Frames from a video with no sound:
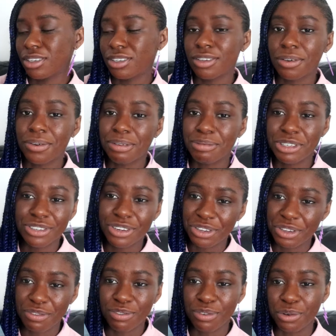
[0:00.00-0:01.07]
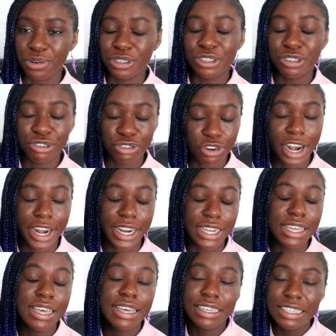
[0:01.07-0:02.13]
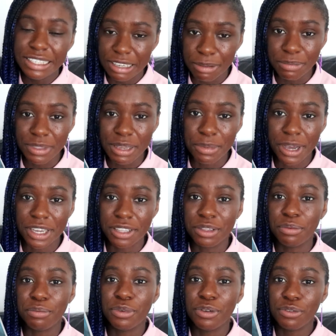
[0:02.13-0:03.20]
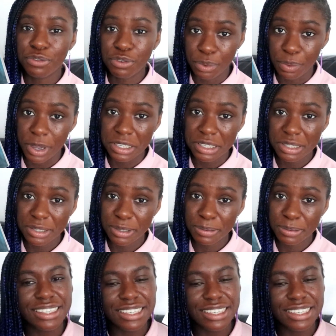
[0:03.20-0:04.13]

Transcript: so I'm just looking forward to trying something by them for once.